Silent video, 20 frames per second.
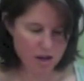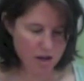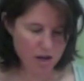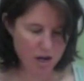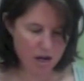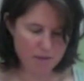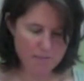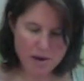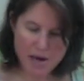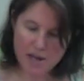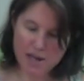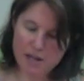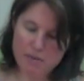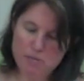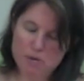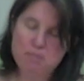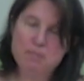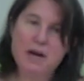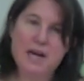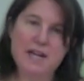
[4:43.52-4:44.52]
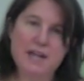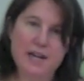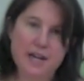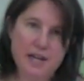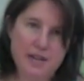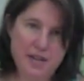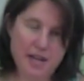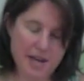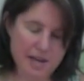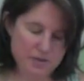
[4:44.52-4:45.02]
I'm going to put my
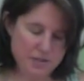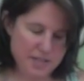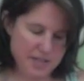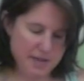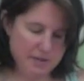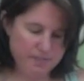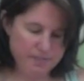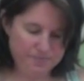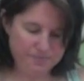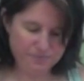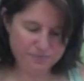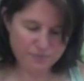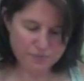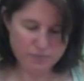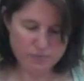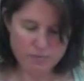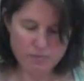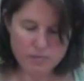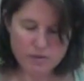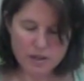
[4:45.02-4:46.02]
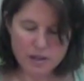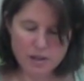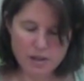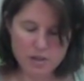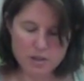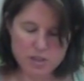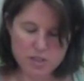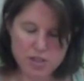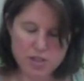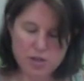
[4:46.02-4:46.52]
knot on the outside.
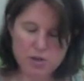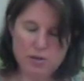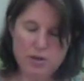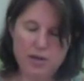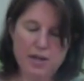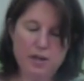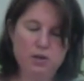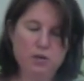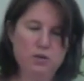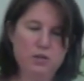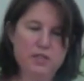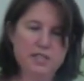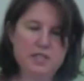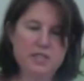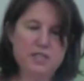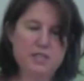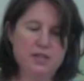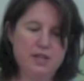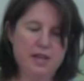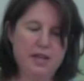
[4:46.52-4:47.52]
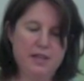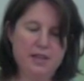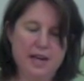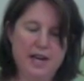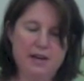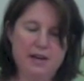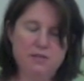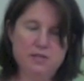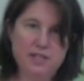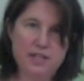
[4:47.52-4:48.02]
So I hold it so that
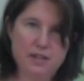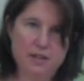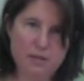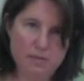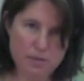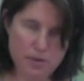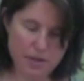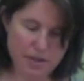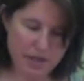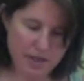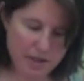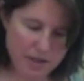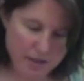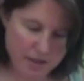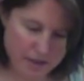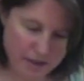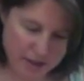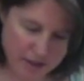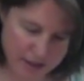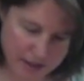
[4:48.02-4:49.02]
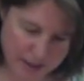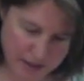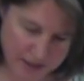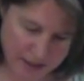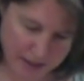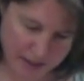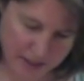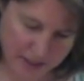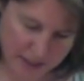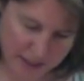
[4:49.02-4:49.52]
the outside of the book
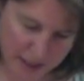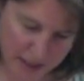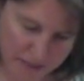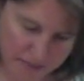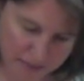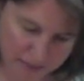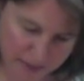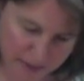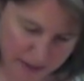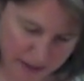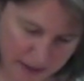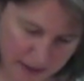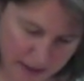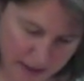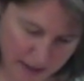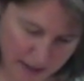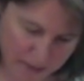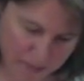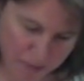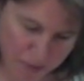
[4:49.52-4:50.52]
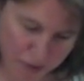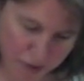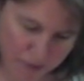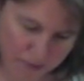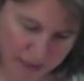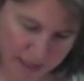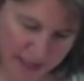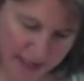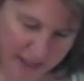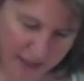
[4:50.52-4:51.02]
is up, and I put
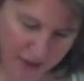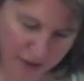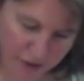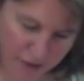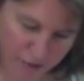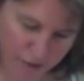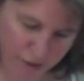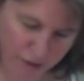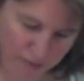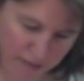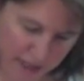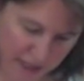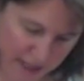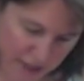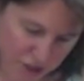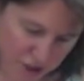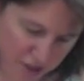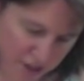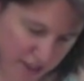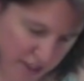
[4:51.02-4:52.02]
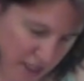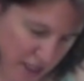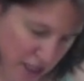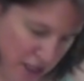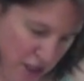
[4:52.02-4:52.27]
my needle through the pages.